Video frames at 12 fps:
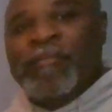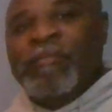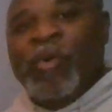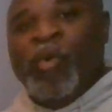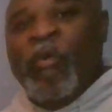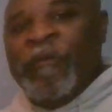
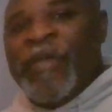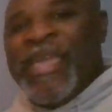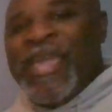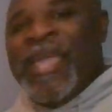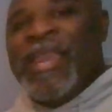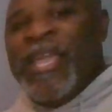move
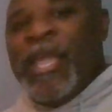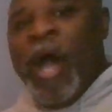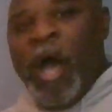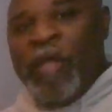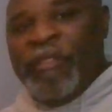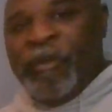any
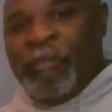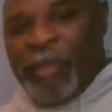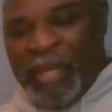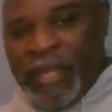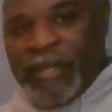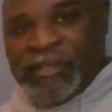other
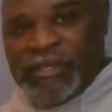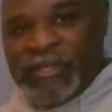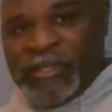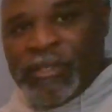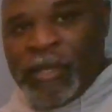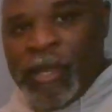piece
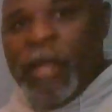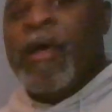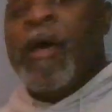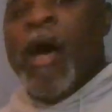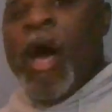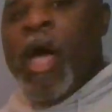
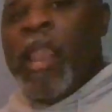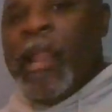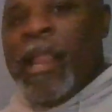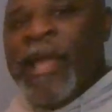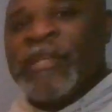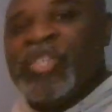
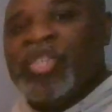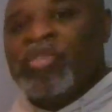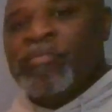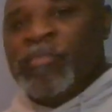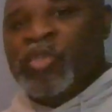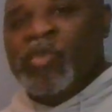unless you
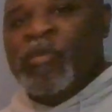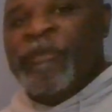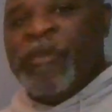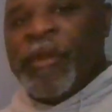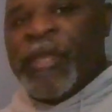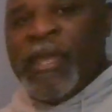move
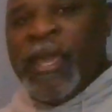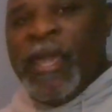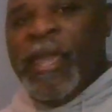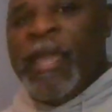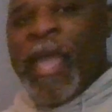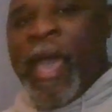your
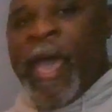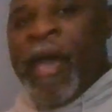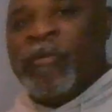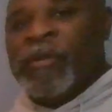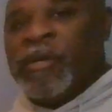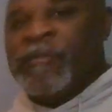king
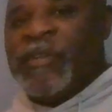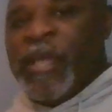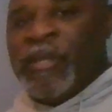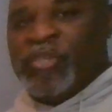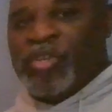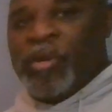out of
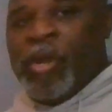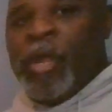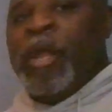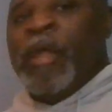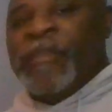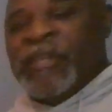danger.
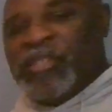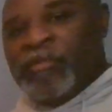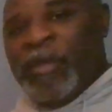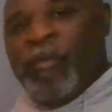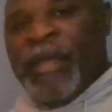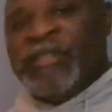There's
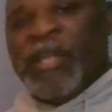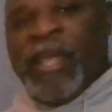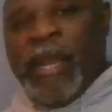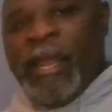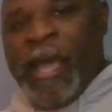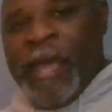three ways of
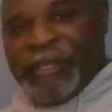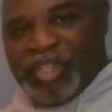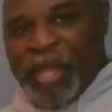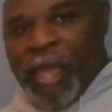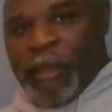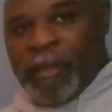getting out of
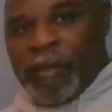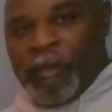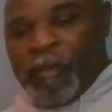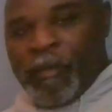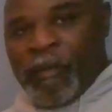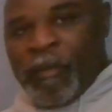check.
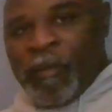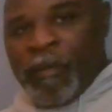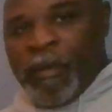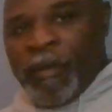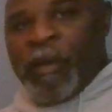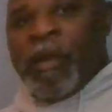
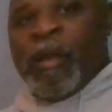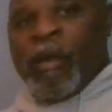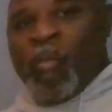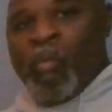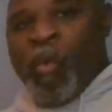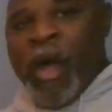
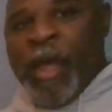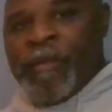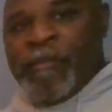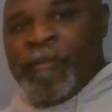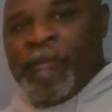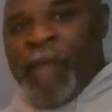One,
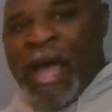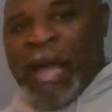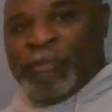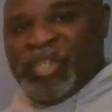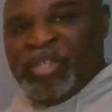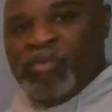
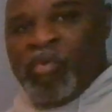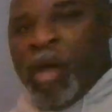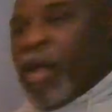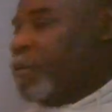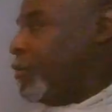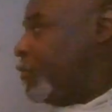option one,